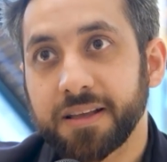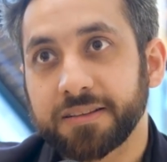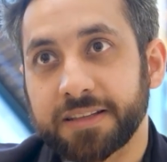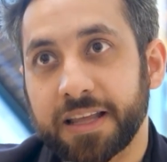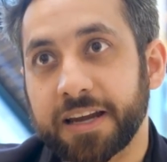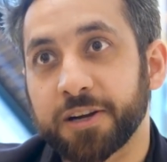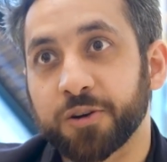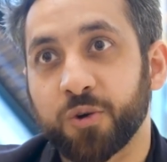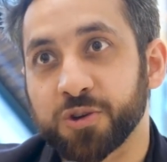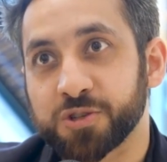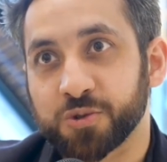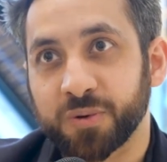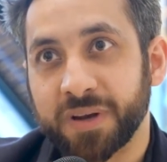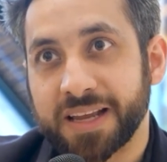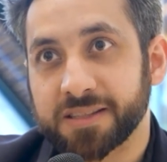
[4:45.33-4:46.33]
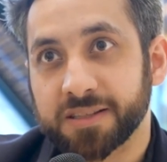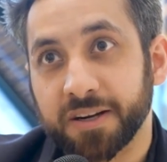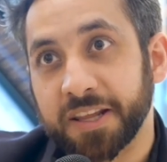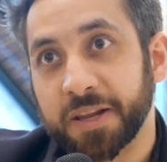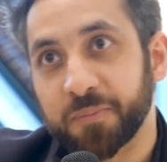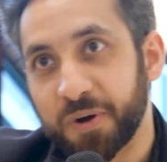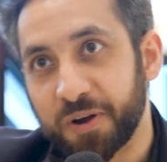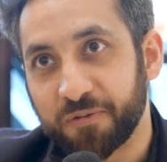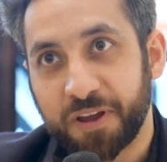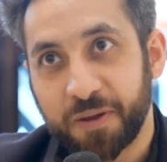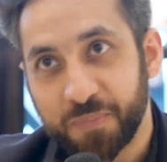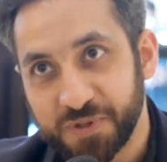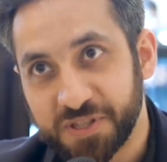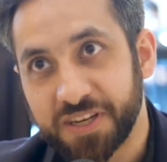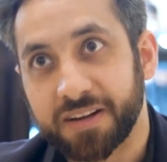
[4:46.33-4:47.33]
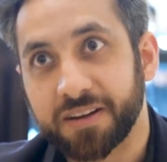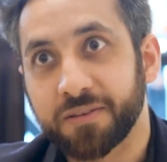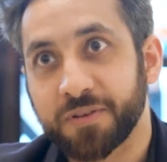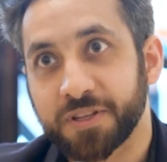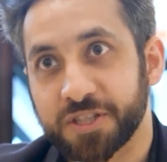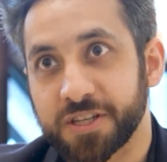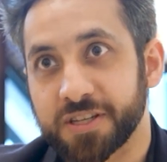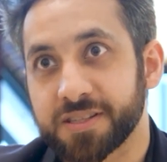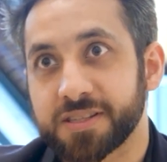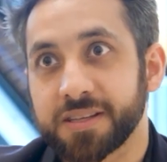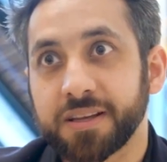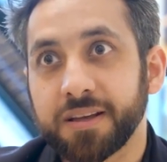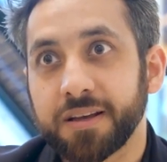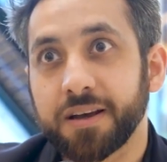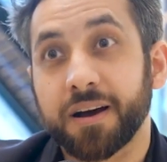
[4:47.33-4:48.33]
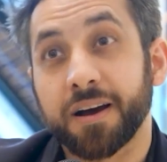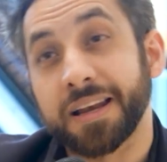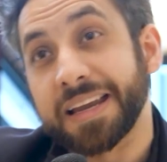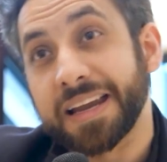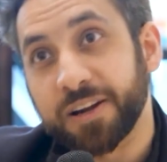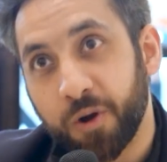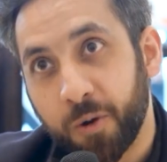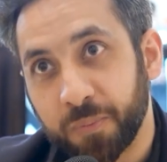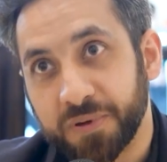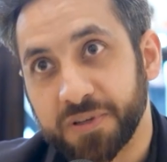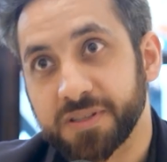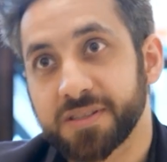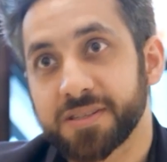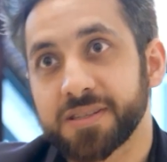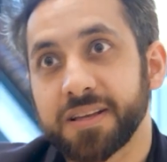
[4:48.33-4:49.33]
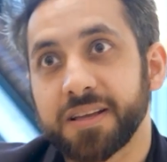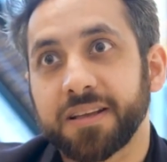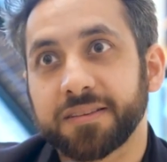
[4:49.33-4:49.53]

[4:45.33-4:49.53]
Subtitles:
Then it goes to next 13.5%, which is early adopters.